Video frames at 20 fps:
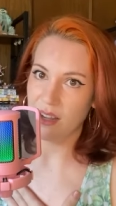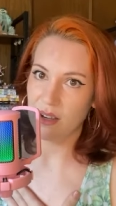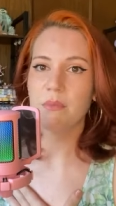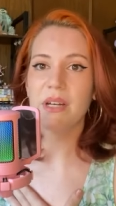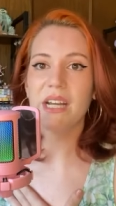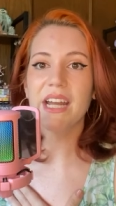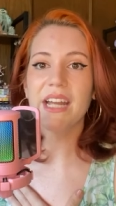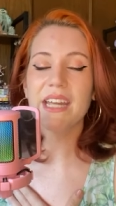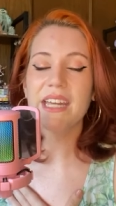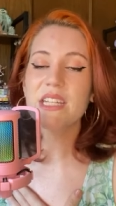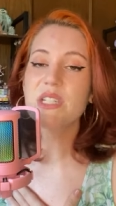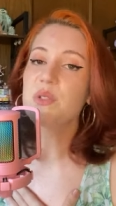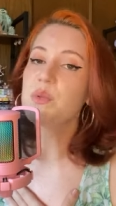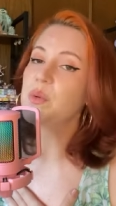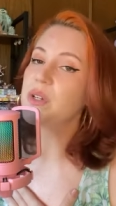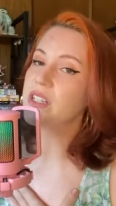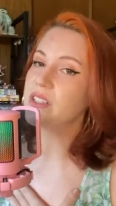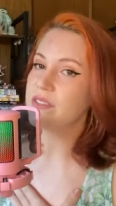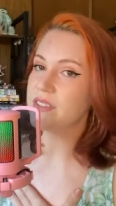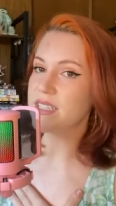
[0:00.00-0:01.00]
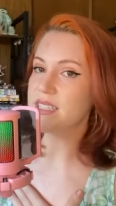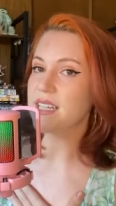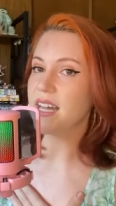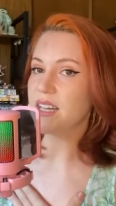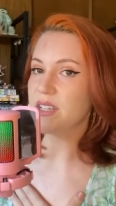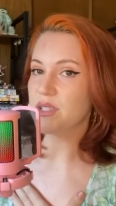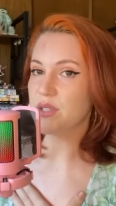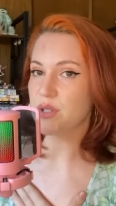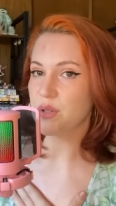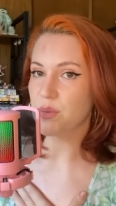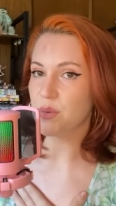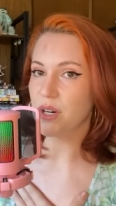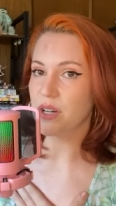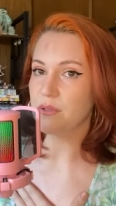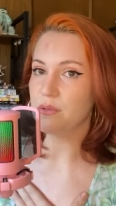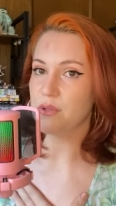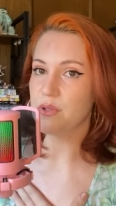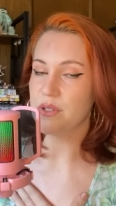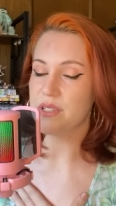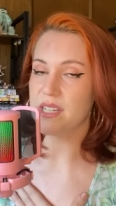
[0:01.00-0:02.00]
But I guess one of us has to work
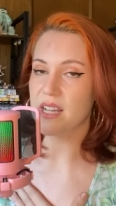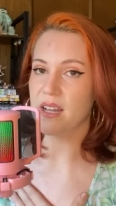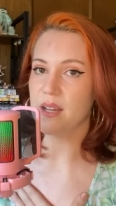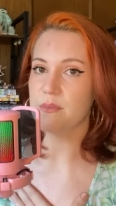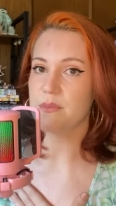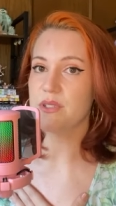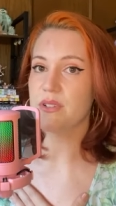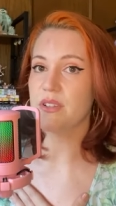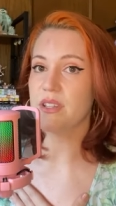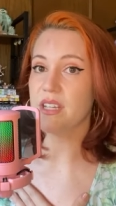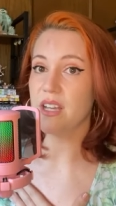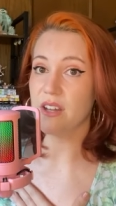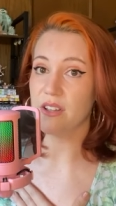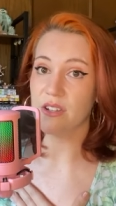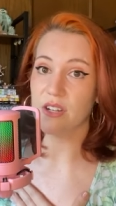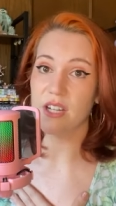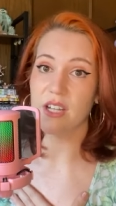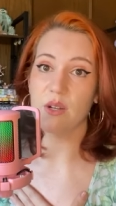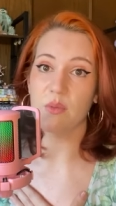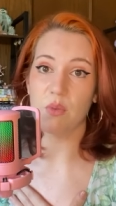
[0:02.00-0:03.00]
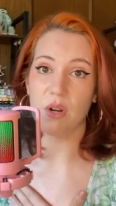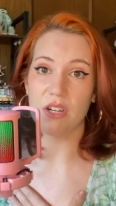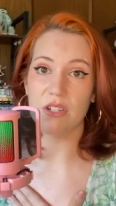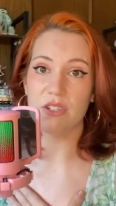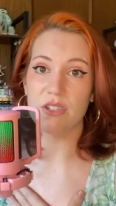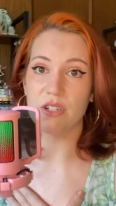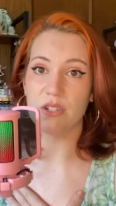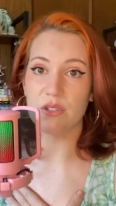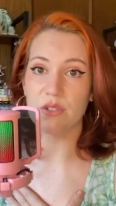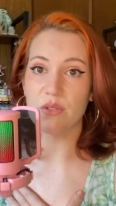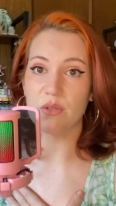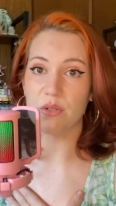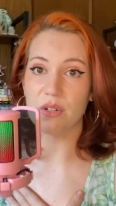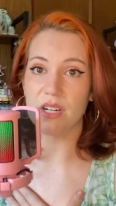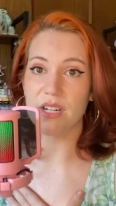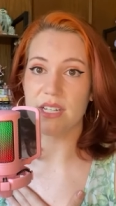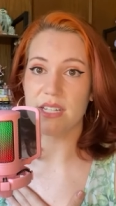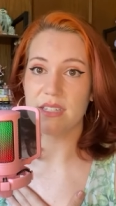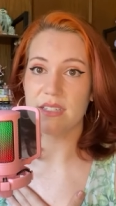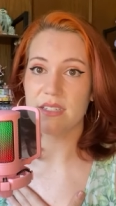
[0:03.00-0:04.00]
full time so the other can watch their
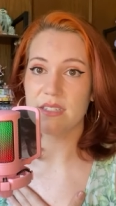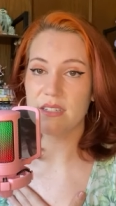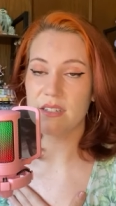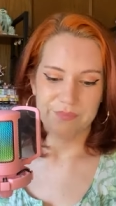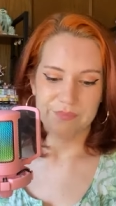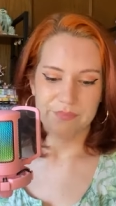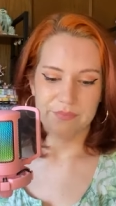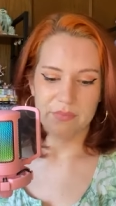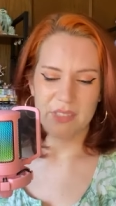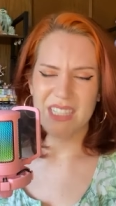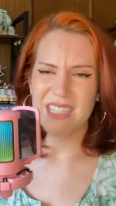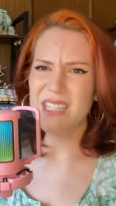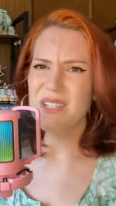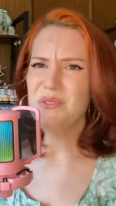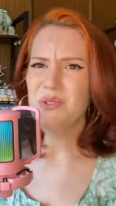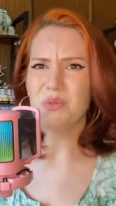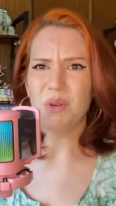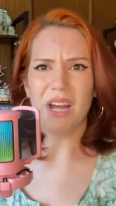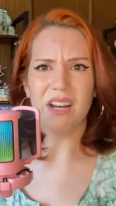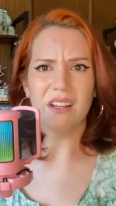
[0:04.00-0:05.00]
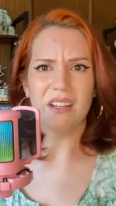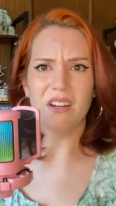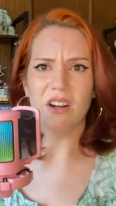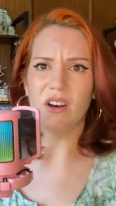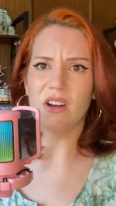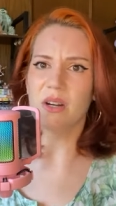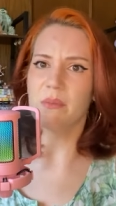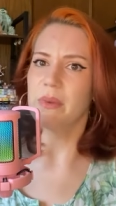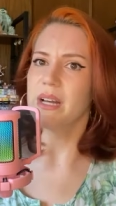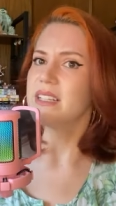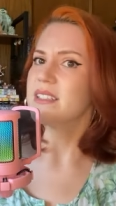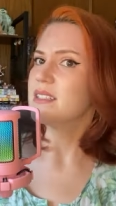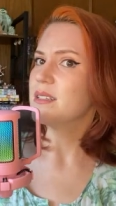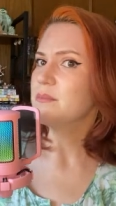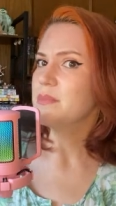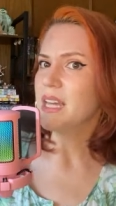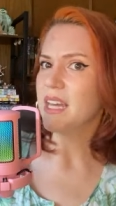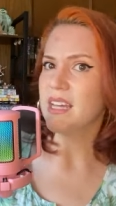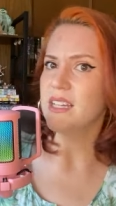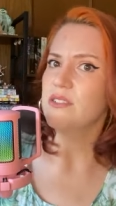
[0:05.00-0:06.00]
stories. Because he was rattling on about
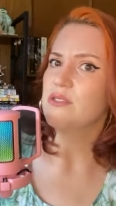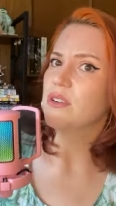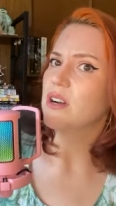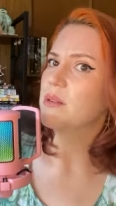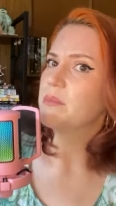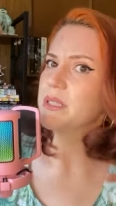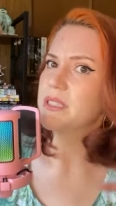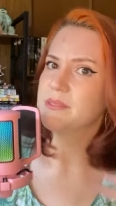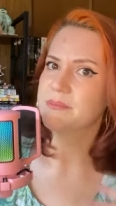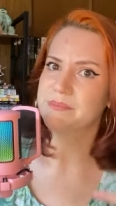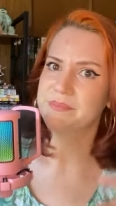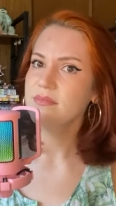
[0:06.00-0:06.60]
some K-drama.